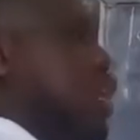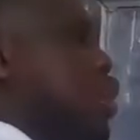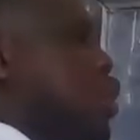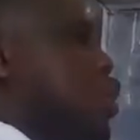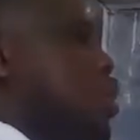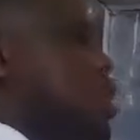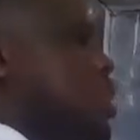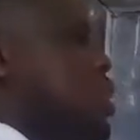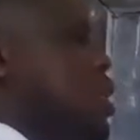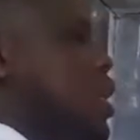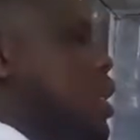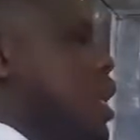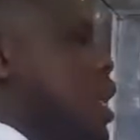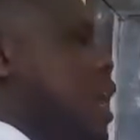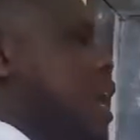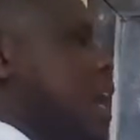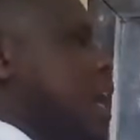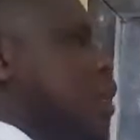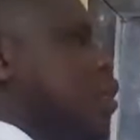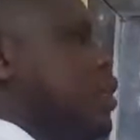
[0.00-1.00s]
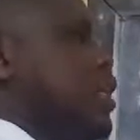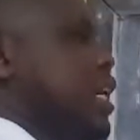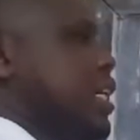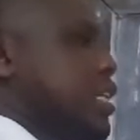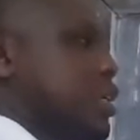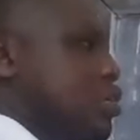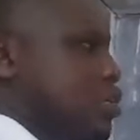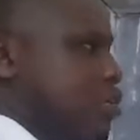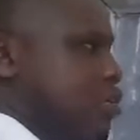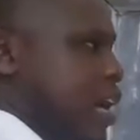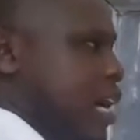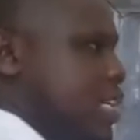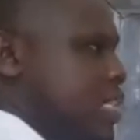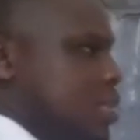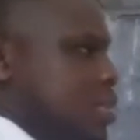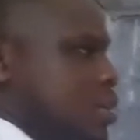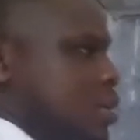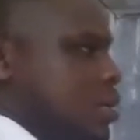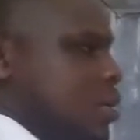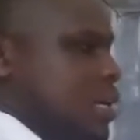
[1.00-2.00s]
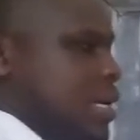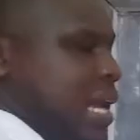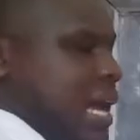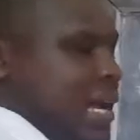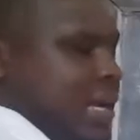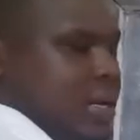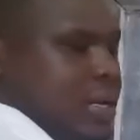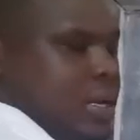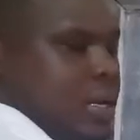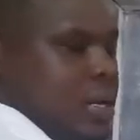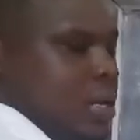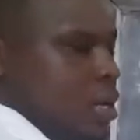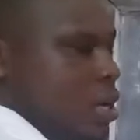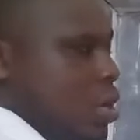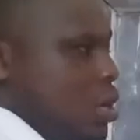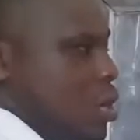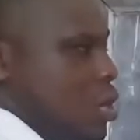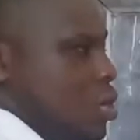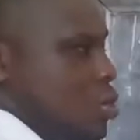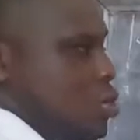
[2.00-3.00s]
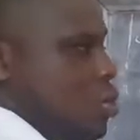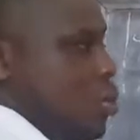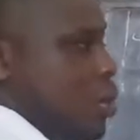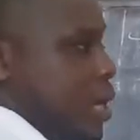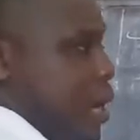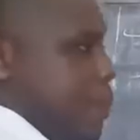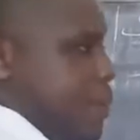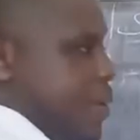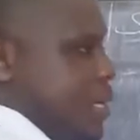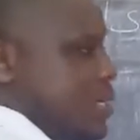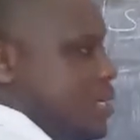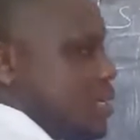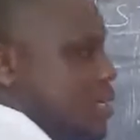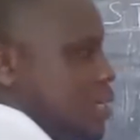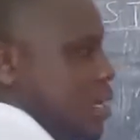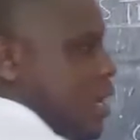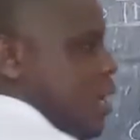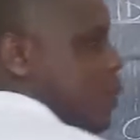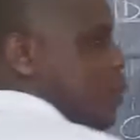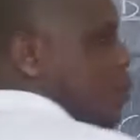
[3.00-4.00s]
cannot get out of that land. So what happens?